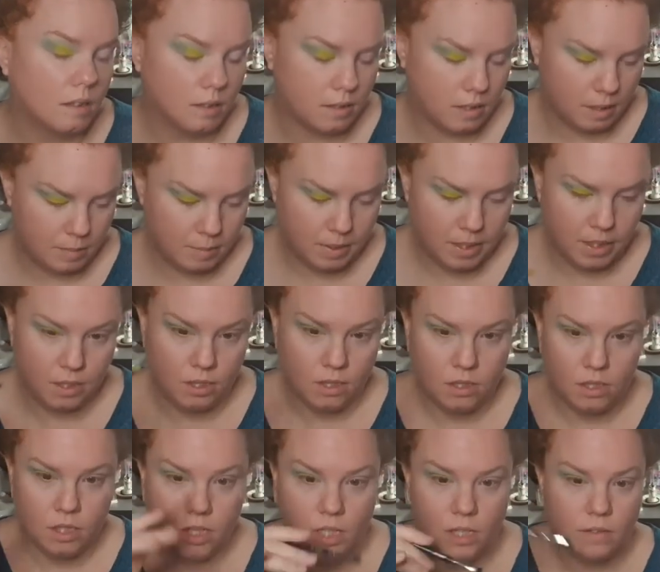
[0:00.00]
I mean,
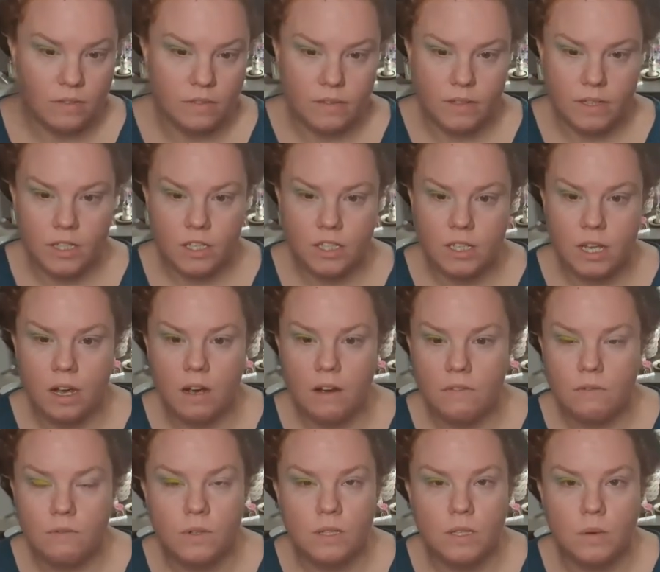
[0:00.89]
you can finish that
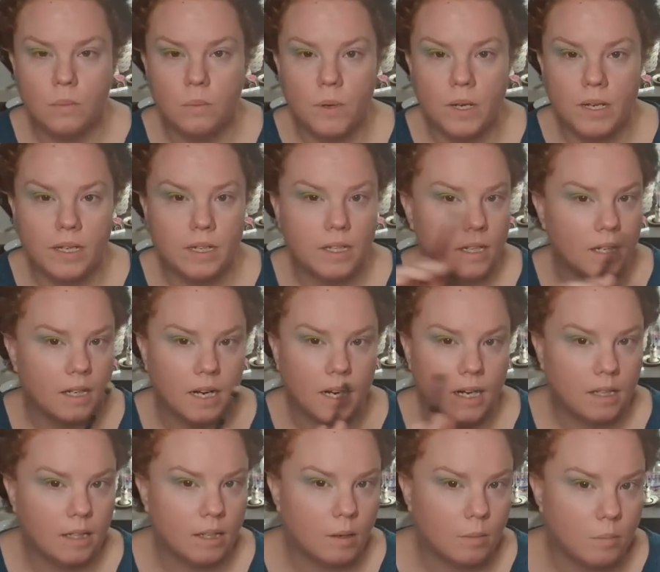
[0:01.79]
off with a wing and a
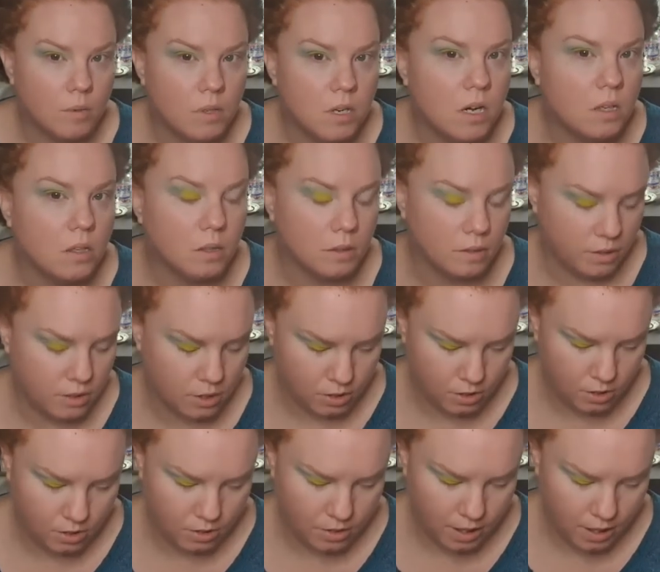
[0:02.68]
liner. I'm not going to
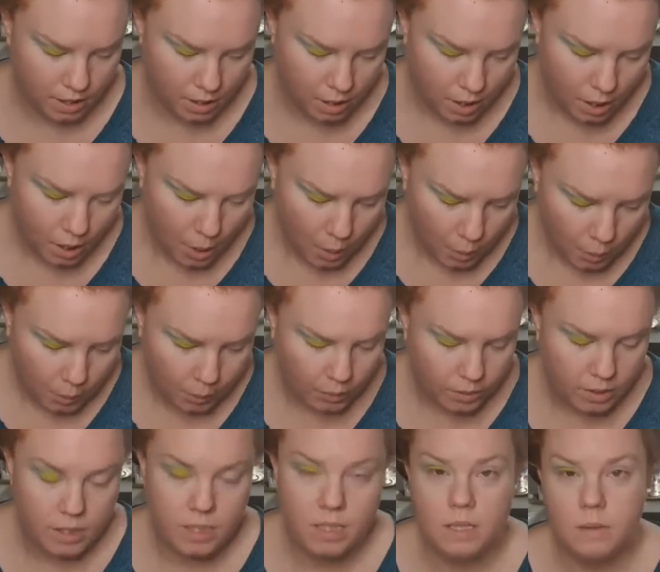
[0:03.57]
do that.
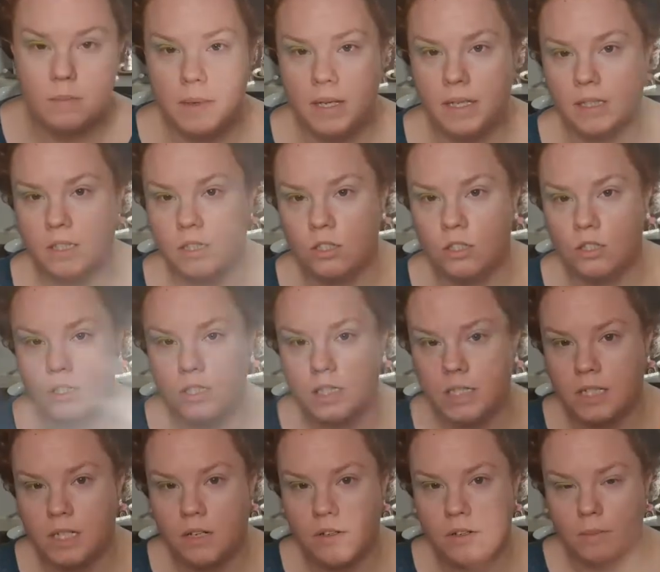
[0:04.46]
This is mainly just to
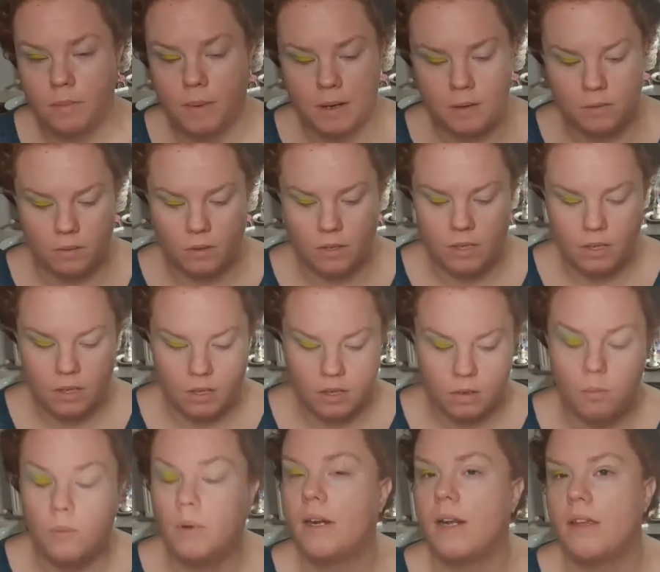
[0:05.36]
tell you about
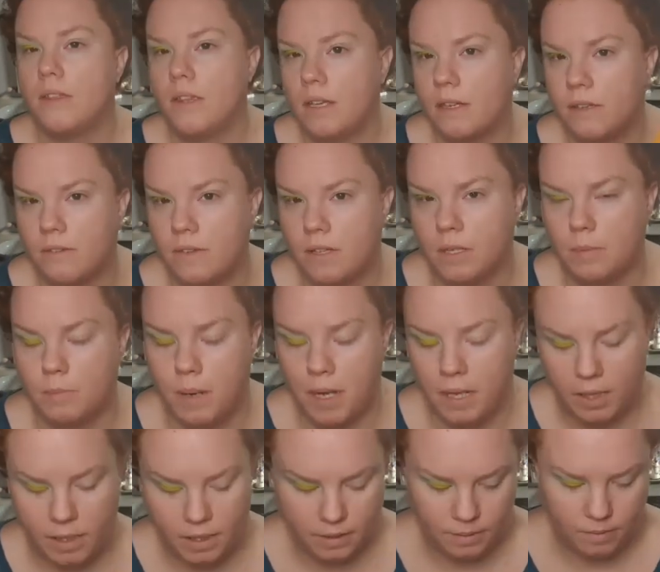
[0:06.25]
what I think of this
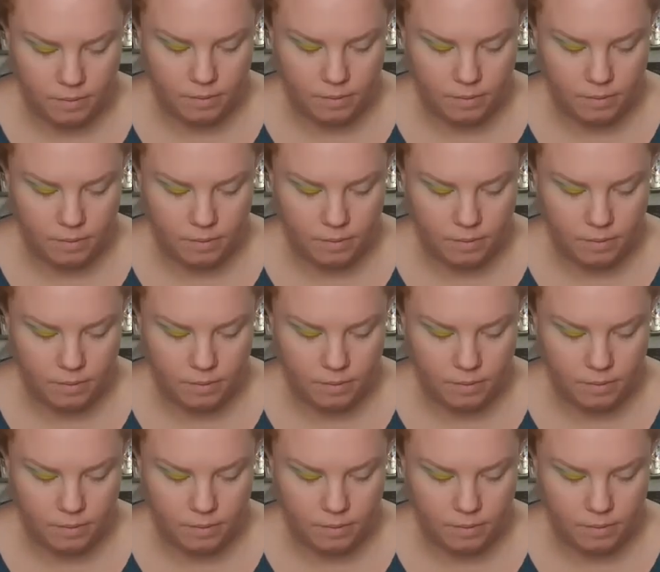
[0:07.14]
palette.